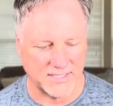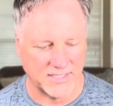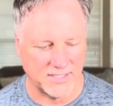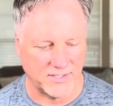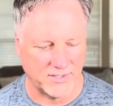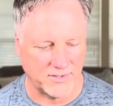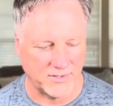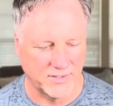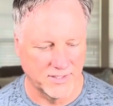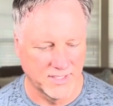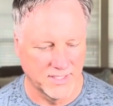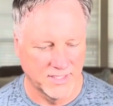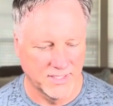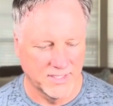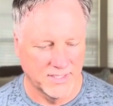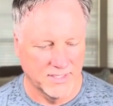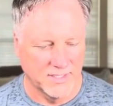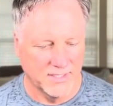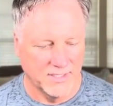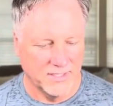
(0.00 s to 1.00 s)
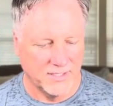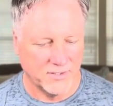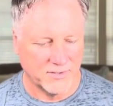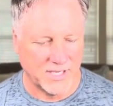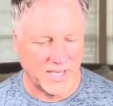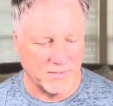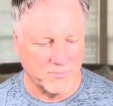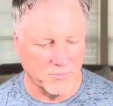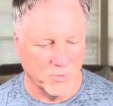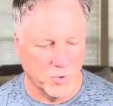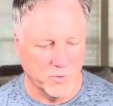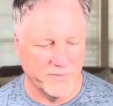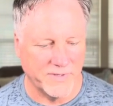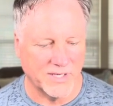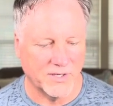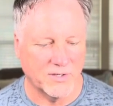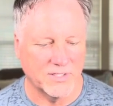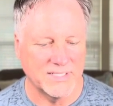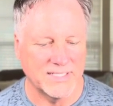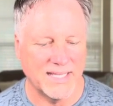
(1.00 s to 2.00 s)
here. Okay, moving
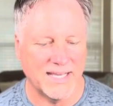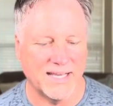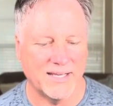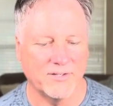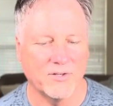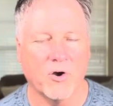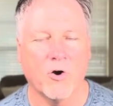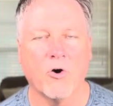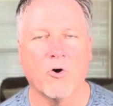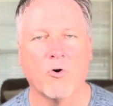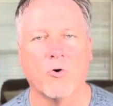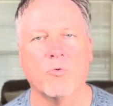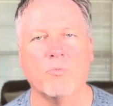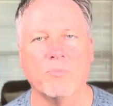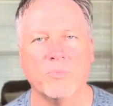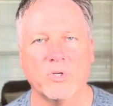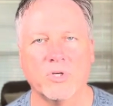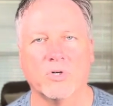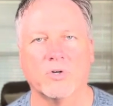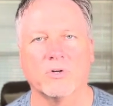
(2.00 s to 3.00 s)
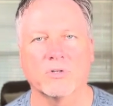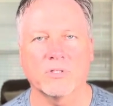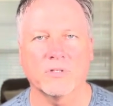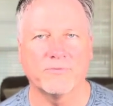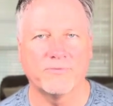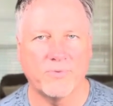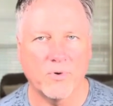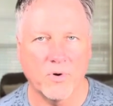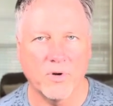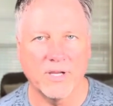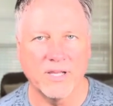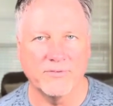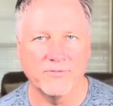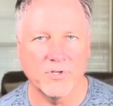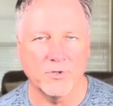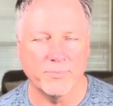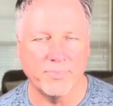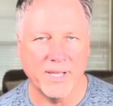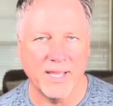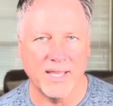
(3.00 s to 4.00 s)
on down. Whole milk. If
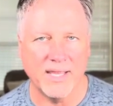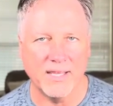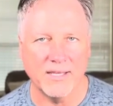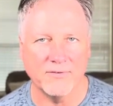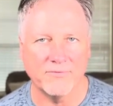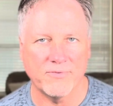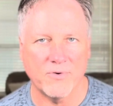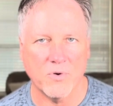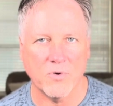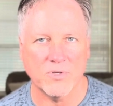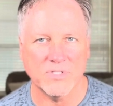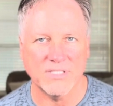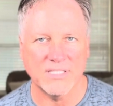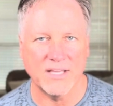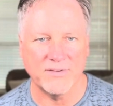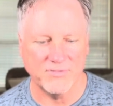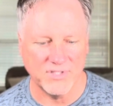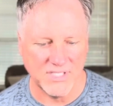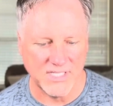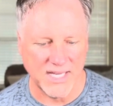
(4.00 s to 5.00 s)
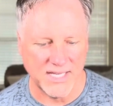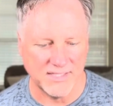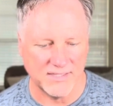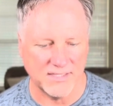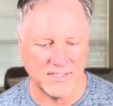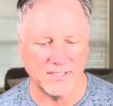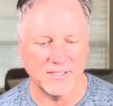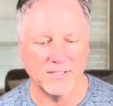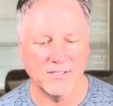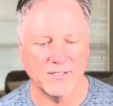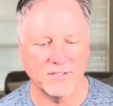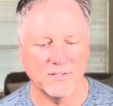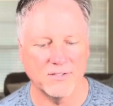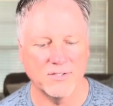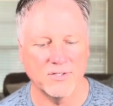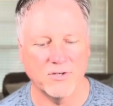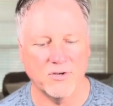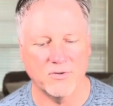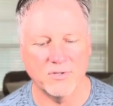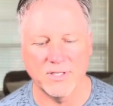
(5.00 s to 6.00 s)
you're paying $4.78 there,
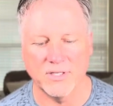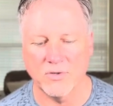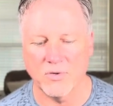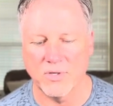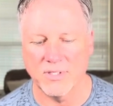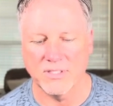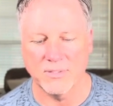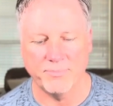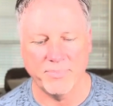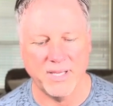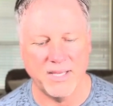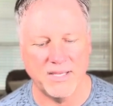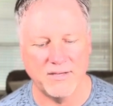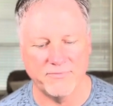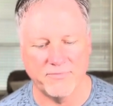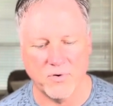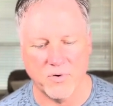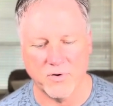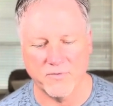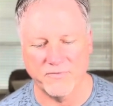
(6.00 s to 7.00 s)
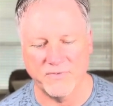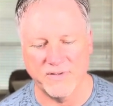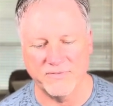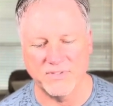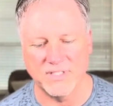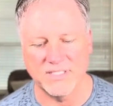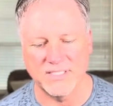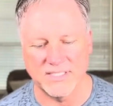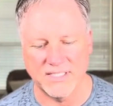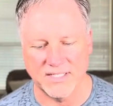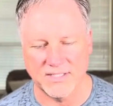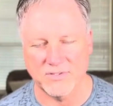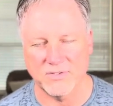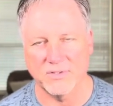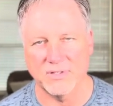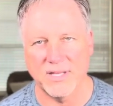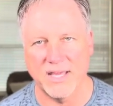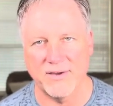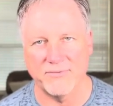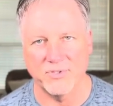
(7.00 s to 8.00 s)
you're only going to pay $4.56
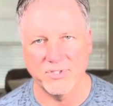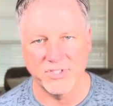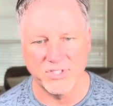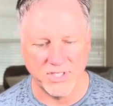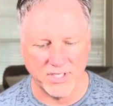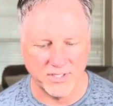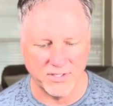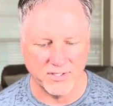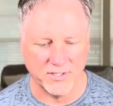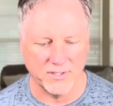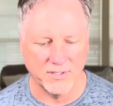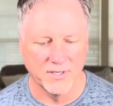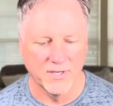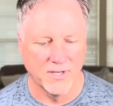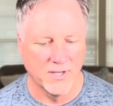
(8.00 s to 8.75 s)
on average here.